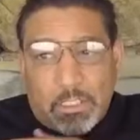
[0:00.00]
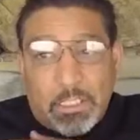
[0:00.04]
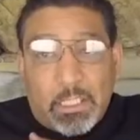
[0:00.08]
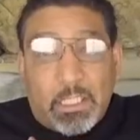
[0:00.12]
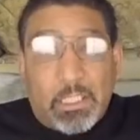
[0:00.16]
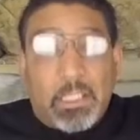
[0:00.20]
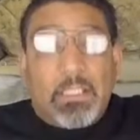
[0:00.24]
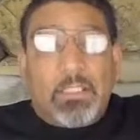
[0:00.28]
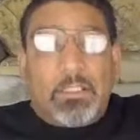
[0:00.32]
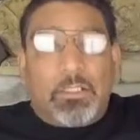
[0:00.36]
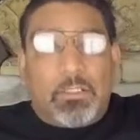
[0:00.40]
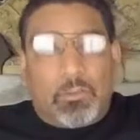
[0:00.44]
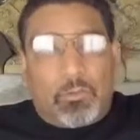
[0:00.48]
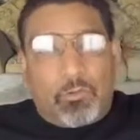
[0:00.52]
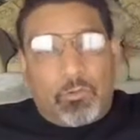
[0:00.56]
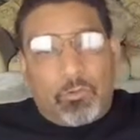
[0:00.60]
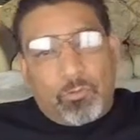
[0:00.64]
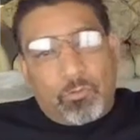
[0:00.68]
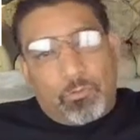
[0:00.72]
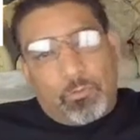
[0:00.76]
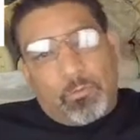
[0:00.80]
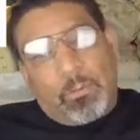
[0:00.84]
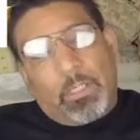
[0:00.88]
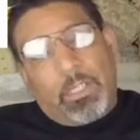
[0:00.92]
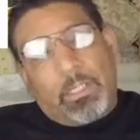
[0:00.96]
an easy
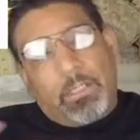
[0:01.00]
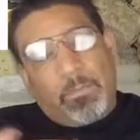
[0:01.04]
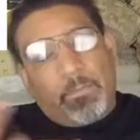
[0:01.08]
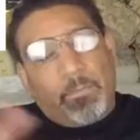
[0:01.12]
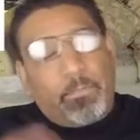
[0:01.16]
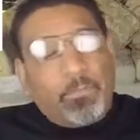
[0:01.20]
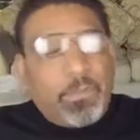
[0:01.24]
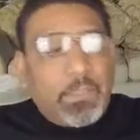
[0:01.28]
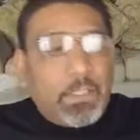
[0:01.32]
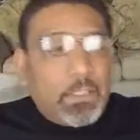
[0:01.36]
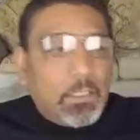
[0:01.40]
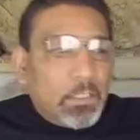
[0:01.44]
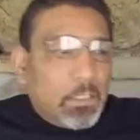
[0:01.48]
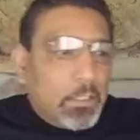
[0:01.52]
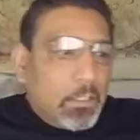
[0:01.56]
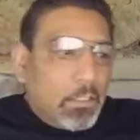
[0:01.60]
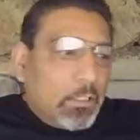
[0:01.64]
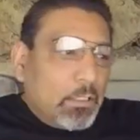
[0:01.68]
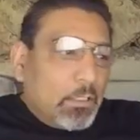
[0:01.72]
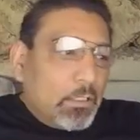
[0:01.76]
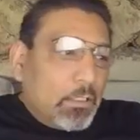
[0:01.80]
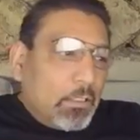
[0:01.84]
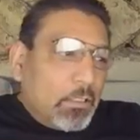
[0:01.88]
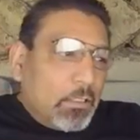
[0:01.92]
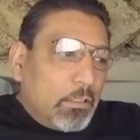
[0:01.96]
shoot, right?
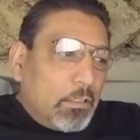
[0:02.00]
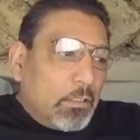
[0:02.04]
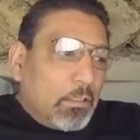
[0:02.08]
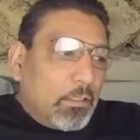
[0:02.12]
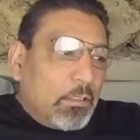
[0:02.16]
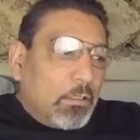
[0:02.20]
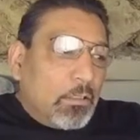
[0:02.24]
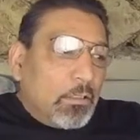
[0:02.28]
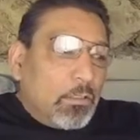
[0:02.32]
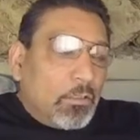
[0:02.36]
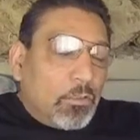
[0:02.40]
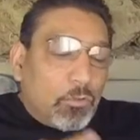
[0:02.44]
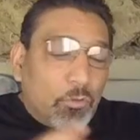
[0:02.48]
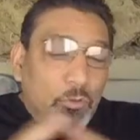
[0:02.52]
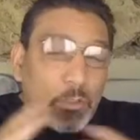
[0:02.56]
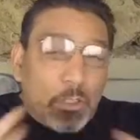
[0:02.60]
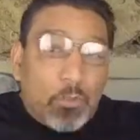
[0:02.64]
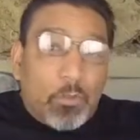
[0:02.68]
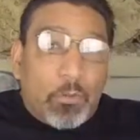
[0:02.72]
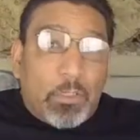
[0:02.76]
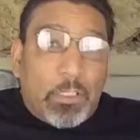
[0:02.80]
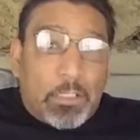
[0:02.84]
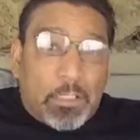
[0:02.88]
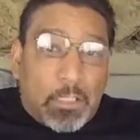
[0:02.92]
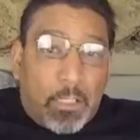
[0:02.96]
So
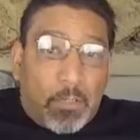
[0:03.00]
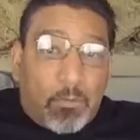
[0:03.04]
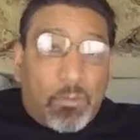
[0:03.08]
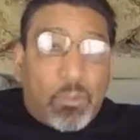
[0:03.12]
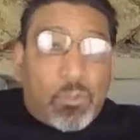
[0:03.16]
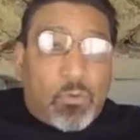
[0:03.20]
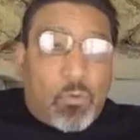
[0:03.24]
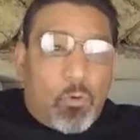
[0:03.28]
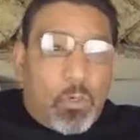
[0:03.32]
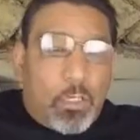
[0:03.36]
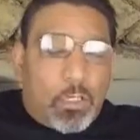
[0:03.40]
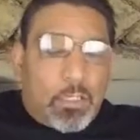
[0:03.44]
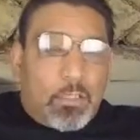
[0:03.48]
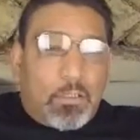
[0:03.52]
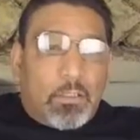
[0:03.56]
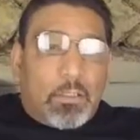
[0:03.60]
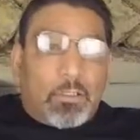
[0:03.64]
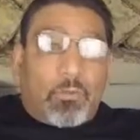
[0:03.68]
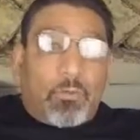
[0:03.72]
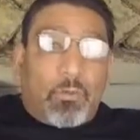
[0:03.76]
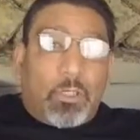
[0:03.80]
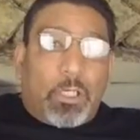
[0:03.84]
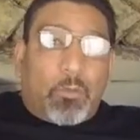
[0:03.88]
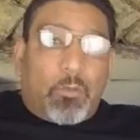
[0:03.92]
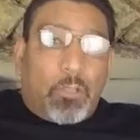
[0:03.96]
anyways, that was one of the
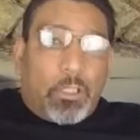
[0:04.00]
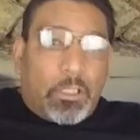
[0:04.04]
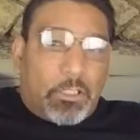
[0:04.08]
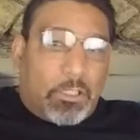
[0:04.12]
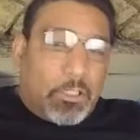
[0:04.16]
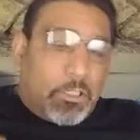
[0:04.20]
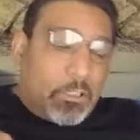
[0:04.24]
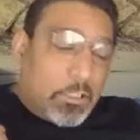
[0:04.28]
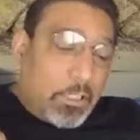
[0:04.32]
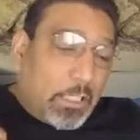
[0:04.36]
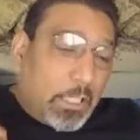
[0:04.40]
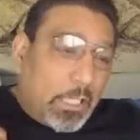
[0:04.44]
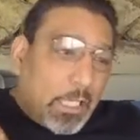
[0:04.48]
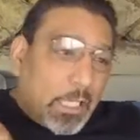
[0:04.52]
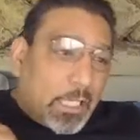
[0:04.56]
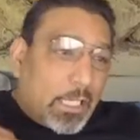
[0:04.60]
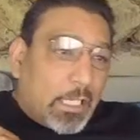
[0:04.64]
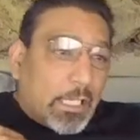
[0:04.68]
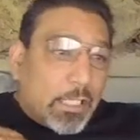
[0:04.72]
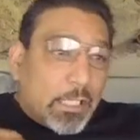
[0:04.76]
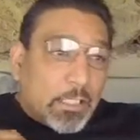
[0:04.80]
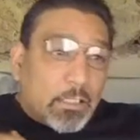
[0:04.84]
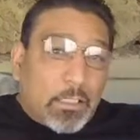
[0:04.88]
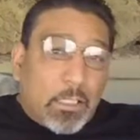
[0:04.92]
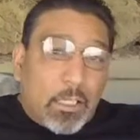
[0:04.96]
3 questions that I
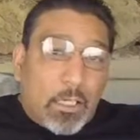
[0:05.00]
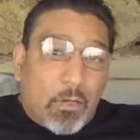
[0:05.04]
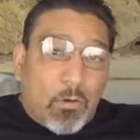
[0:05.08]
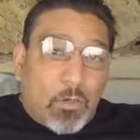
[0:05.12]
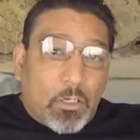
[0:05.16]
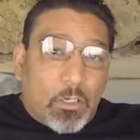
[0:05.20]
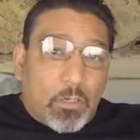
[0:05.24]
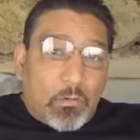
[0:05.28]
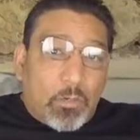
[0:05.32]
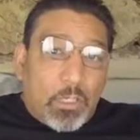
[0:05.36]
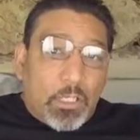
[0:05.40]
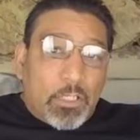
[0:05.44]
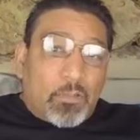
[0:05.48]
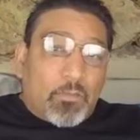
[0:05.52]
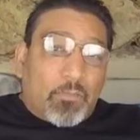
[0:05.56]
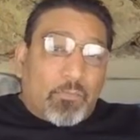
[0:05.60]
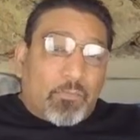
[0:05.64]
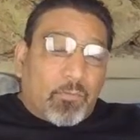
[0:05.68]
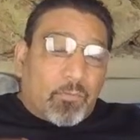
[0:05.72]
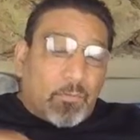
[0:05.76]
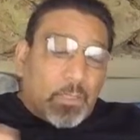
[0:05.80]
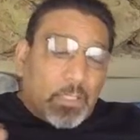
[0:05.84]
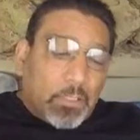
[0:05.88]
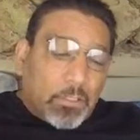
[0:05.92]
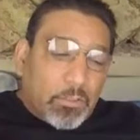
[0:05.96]
had that I wanted to answer
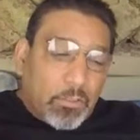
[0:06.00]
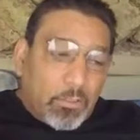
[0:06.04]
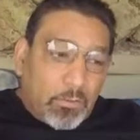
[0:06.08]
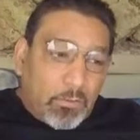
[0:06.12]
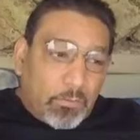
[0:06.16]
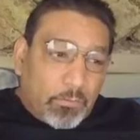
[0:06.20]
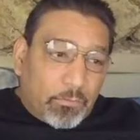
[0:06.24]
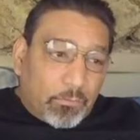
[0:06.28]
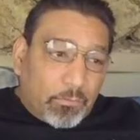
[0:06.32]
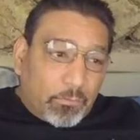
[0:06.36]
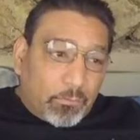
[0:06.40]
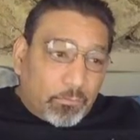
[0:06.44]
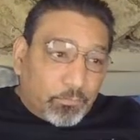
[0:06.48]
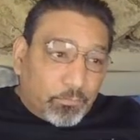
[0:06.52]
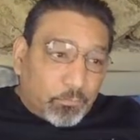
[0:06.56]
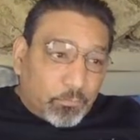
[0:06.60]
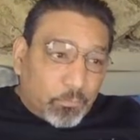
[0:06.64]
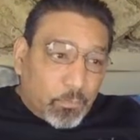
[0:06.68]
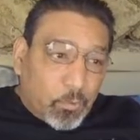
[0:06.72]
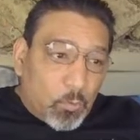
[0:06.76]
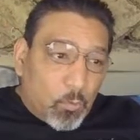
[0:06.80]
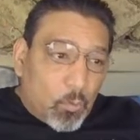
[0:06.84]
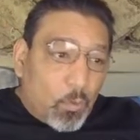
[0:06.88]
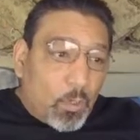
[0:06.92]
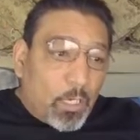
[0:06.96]
for myself.
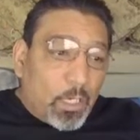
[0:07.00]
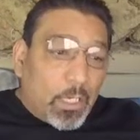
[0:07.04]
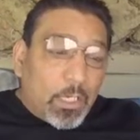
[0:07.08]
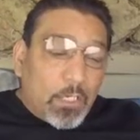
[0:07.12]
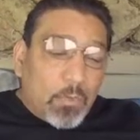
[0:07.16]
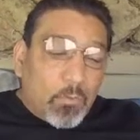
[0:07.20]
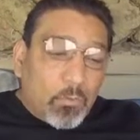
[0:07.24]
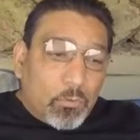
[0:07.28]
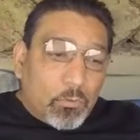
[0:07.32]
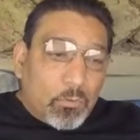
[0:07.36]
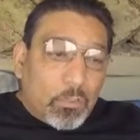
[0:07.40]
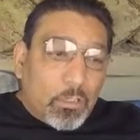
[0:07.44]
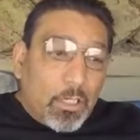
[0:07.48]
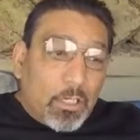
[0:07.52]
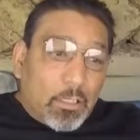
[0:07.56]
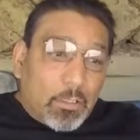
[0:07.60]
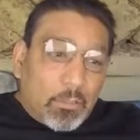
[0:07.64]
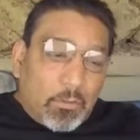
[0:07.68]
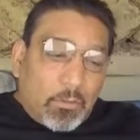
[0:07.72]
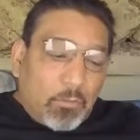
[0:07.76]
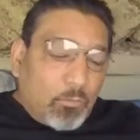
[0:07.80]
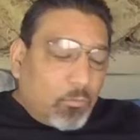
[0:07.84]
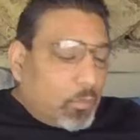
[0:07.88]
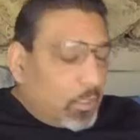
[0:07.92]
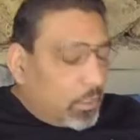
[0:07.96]
Why would
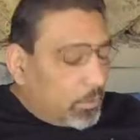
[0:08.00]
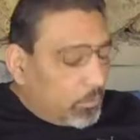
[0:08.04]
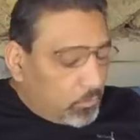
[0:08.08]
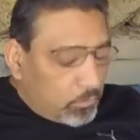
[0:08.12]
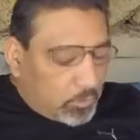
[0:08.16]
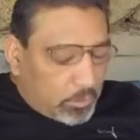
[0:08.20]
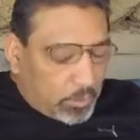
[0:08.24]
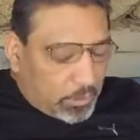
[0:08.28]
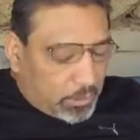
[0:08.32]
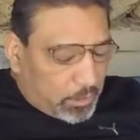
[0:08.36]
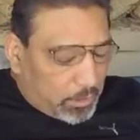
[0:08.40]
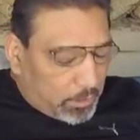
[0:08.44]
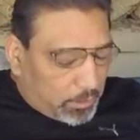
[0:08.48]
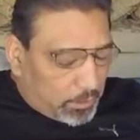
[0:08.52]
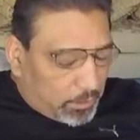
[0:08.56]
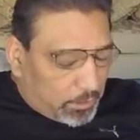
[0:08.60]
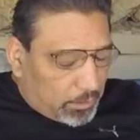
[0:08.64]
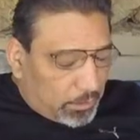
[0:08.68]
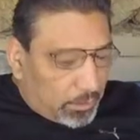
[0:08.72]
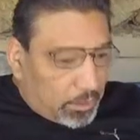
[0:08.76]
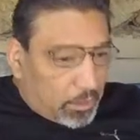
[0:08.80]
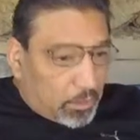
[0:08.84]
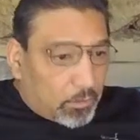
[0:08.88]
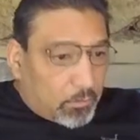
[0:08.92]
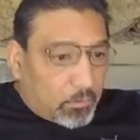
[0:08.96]

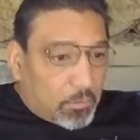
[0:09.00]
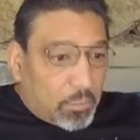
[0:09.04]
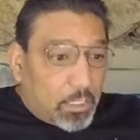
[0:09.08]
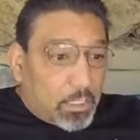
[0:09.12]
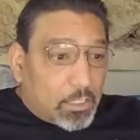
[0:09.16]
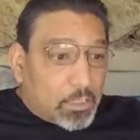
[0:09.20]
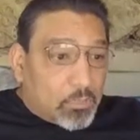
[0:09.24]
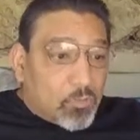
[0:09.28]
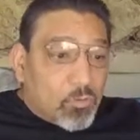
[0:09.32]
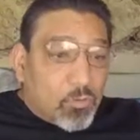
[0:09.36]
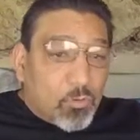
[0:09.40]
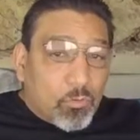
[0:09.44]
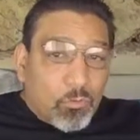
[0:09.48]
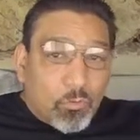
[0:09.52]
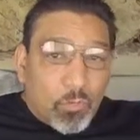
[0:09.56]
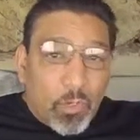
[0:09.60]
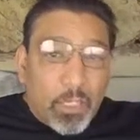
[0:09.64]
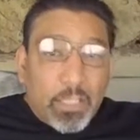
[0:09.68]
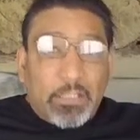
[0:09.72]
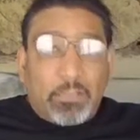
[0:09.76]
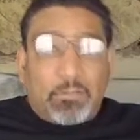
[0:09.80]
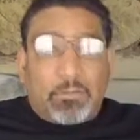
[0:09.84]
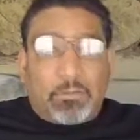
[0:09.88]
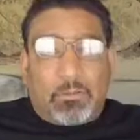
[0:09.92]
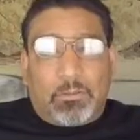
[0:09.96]
Lee Harvey Oswald
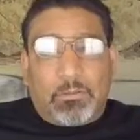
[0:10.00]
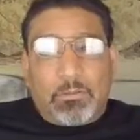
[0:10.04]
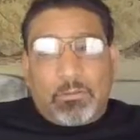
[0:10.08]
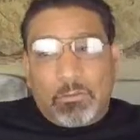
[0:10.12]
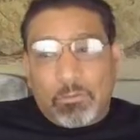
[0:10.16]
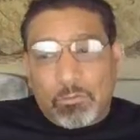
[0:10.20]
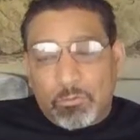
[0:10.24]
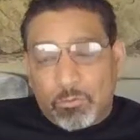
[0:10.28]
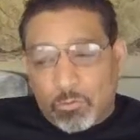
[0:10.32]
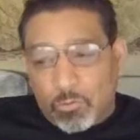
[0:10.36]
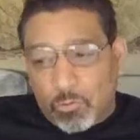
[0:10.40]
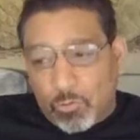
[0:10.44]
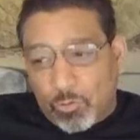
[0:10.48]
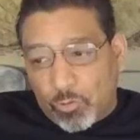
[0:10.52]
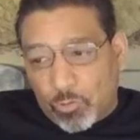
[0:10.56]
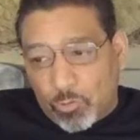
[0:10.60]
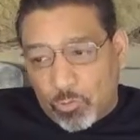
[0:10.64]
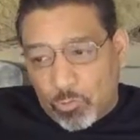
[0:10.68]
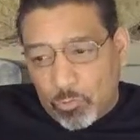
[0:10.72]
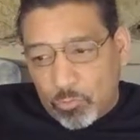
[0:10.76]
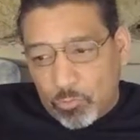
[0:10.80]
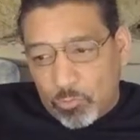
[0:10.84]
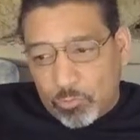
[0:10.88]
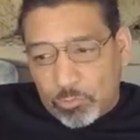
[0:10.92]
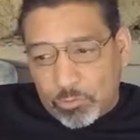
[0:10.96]
wait to
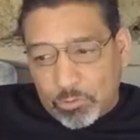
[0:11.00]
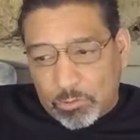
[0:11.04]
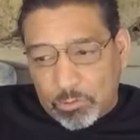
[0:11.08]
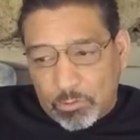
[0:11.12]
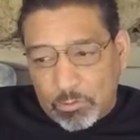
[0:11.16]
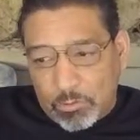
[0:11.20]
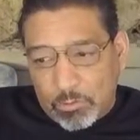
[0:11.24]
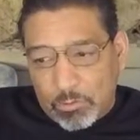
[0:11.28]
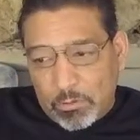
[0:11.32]
shoot?